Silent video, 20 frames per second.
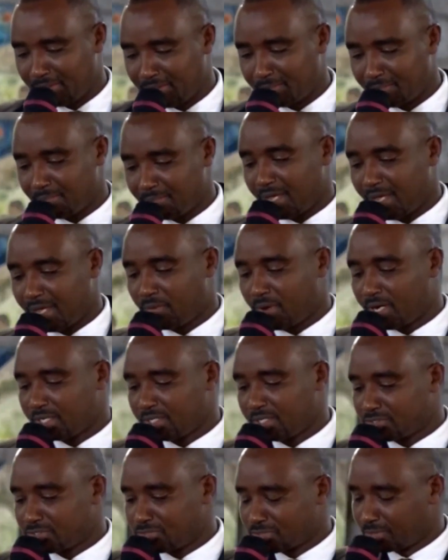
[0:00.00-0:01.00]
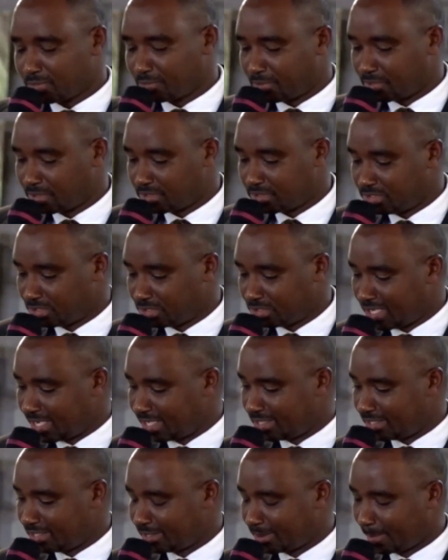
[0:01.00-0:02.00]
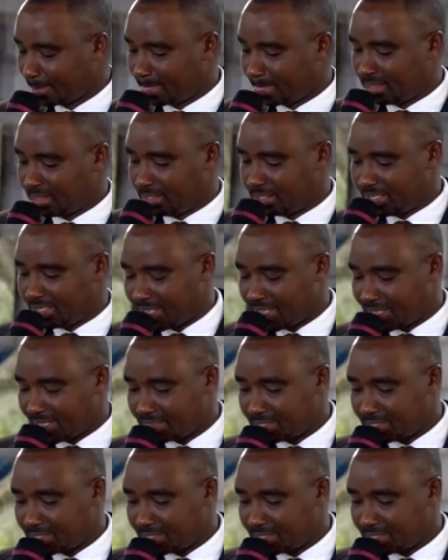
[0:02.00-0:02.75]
My work is to support your dad, and